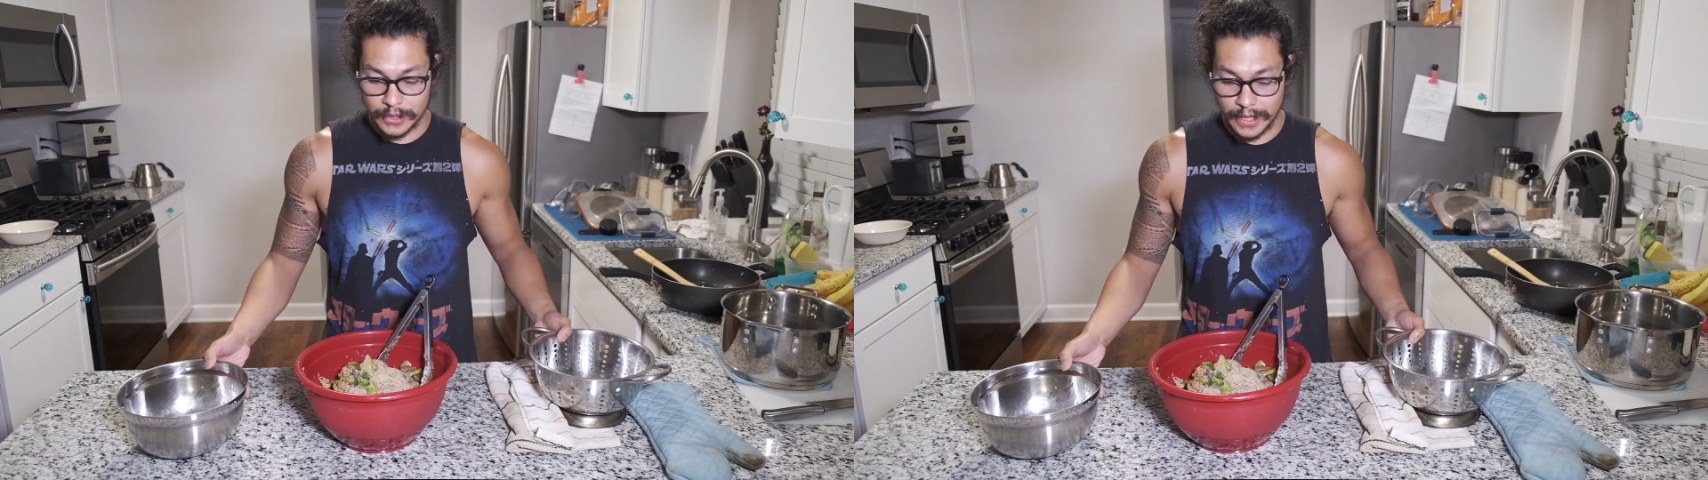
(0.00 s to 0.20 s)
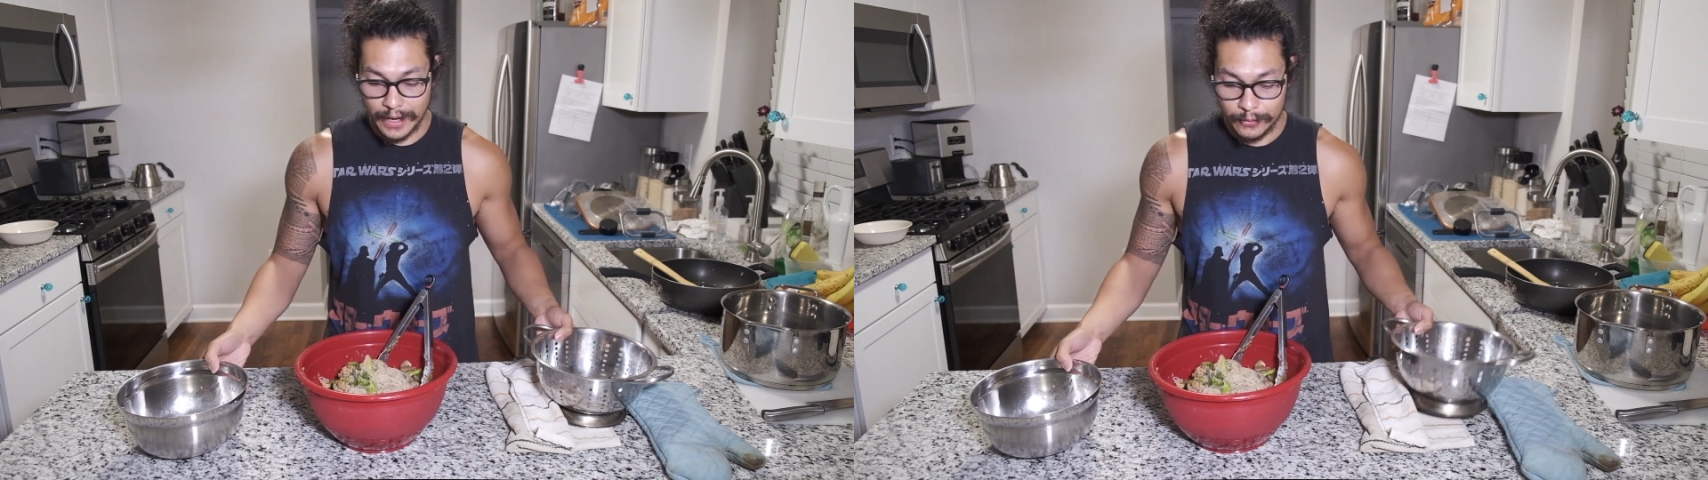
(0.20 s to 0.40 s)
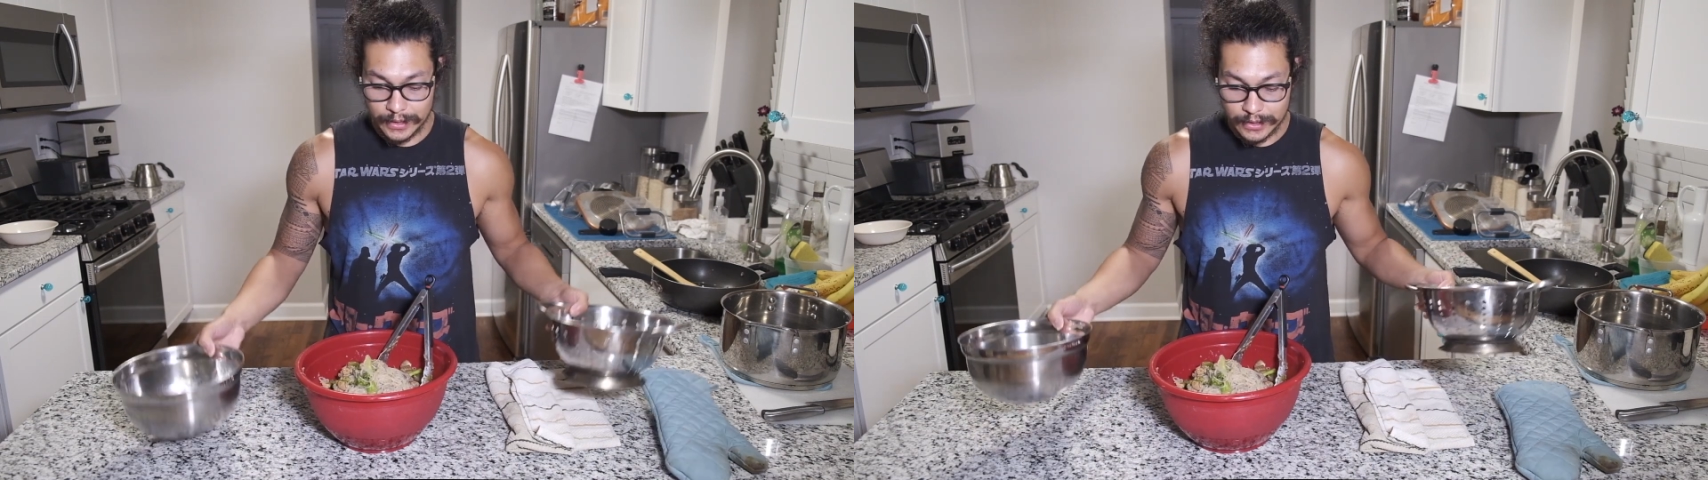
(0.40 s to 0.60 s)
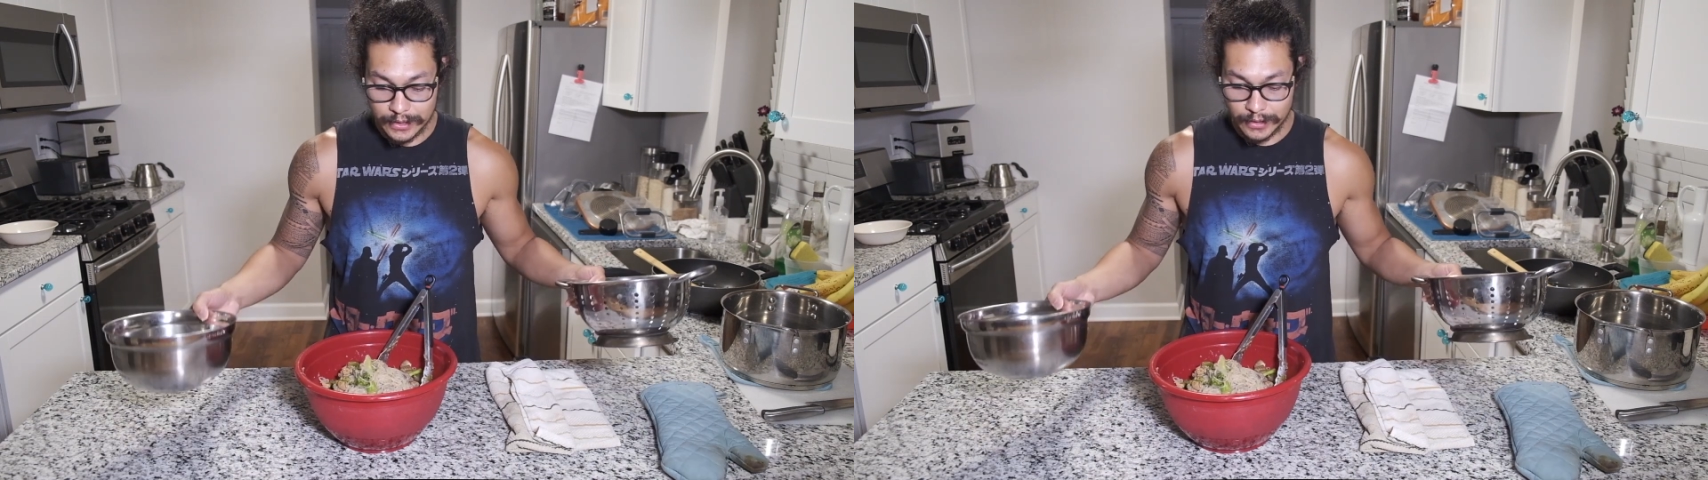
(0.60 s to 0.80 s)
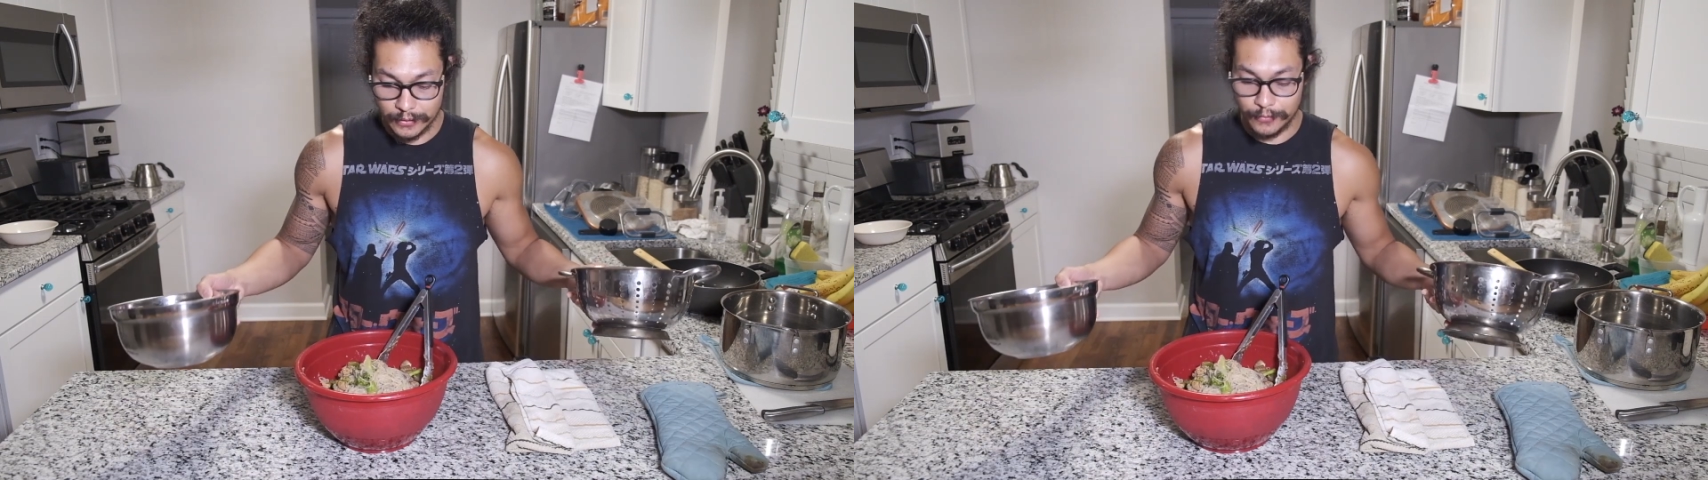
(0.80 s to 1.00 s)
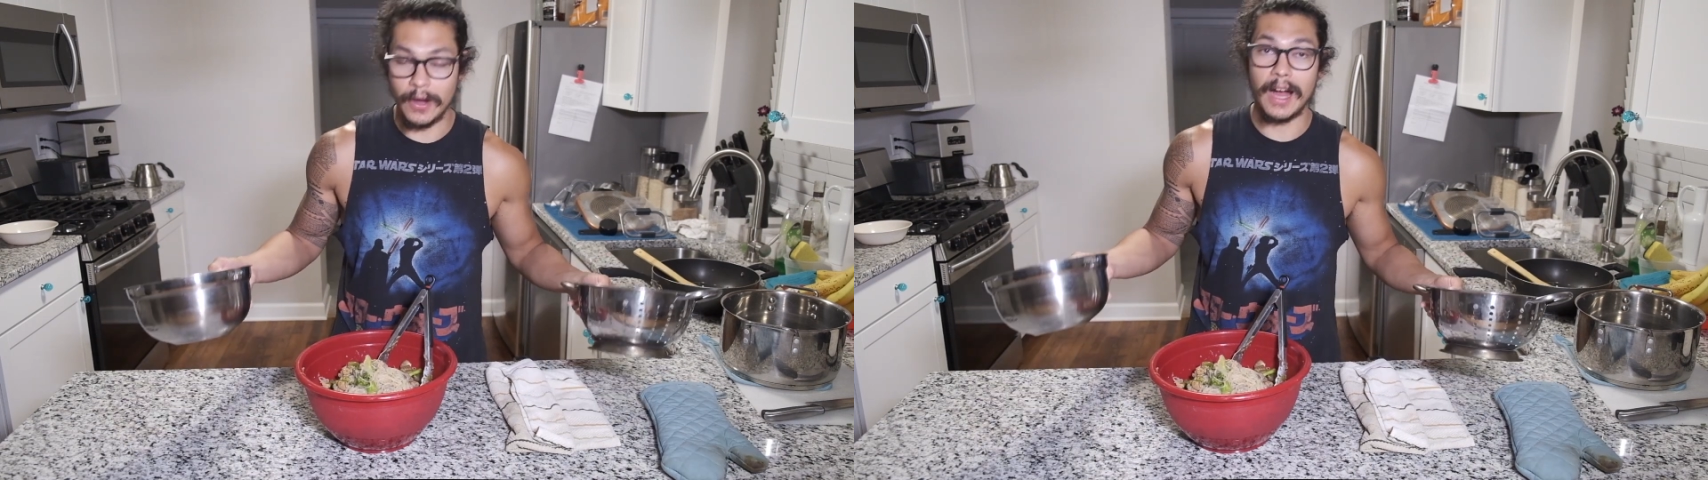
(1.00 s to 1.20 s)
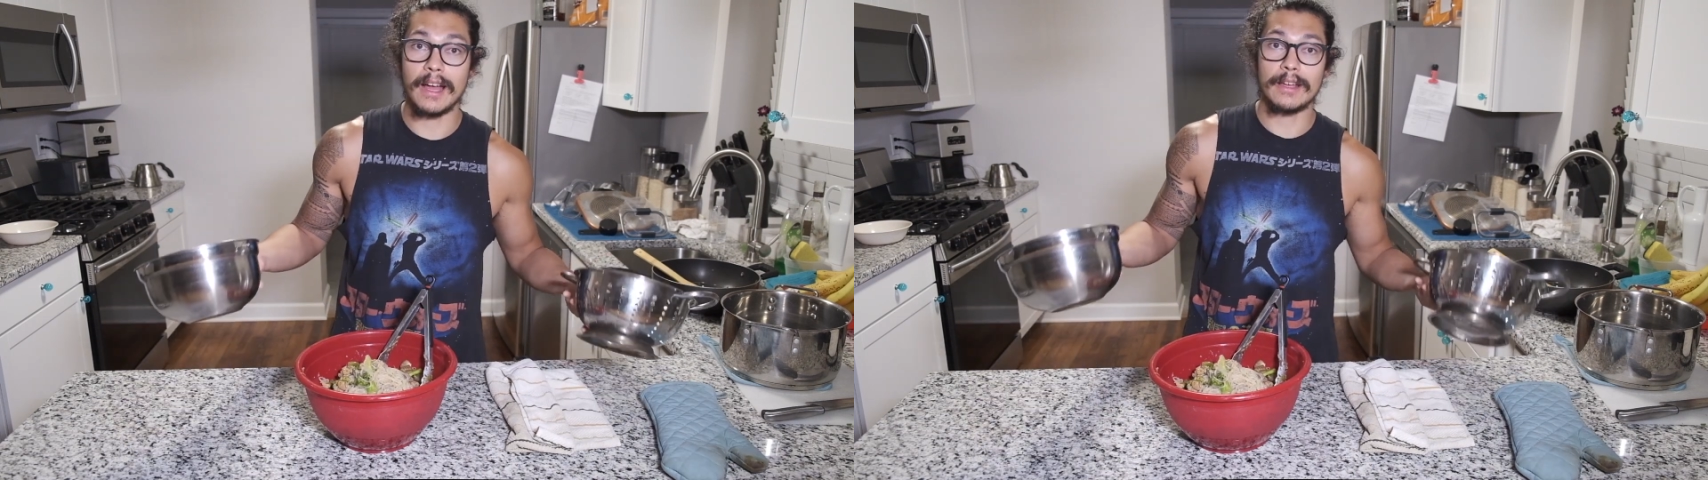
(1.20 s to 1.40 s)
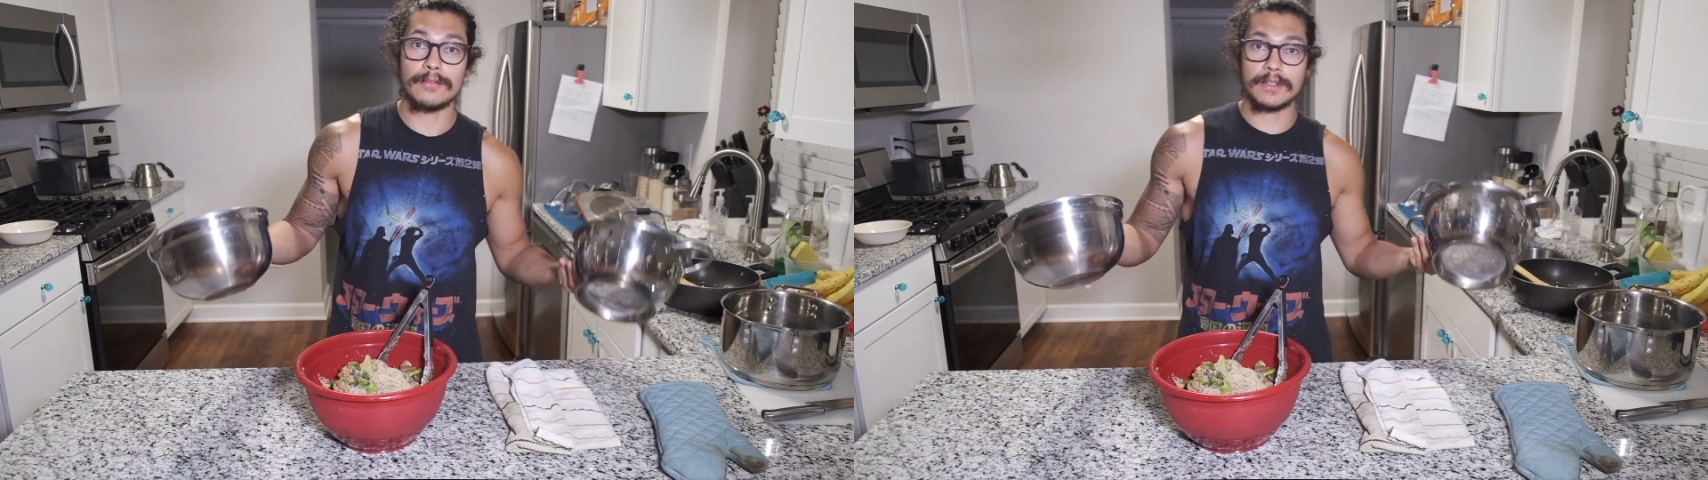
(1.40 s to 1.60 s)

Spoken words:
out into 5